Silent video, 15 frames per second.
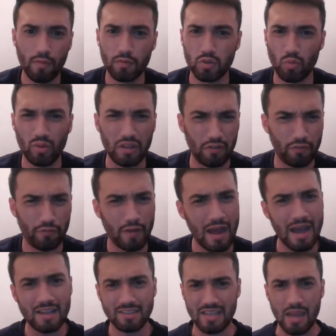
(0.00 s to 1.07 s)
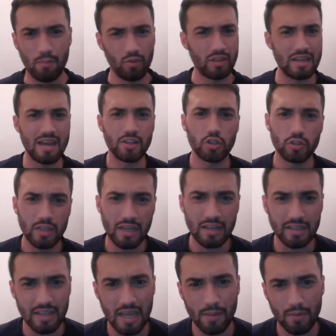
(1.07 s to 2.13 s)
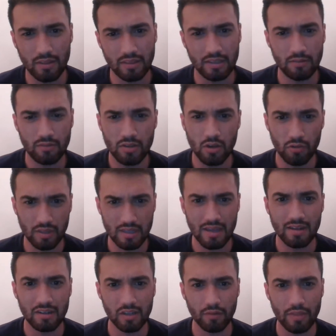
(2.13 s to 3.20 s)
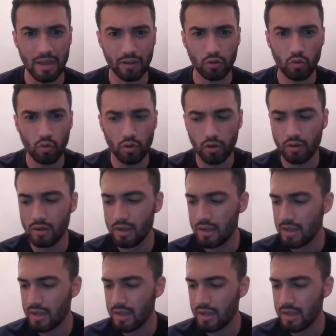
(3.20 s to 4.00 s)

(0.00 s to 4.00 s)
It was a really fast game, really entertaining game at the near the ending of that quarter.